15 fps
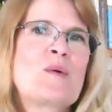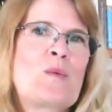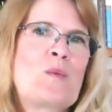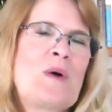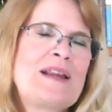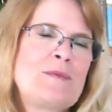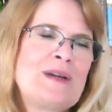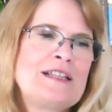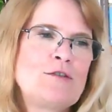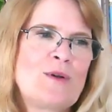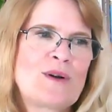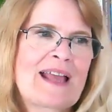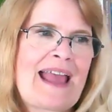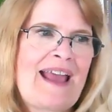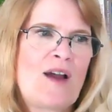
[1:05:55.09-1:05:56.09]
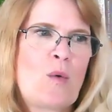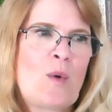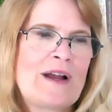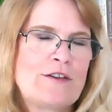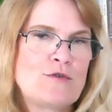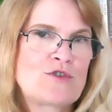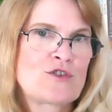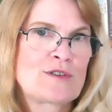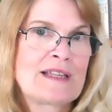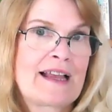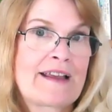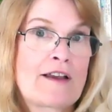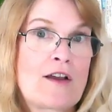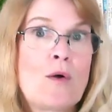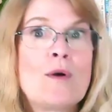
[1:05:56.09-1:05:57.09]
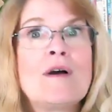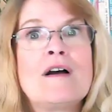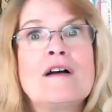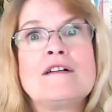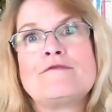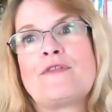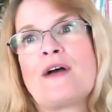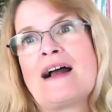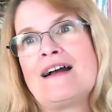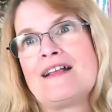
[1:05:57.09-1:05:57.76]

When we look at what you should let go of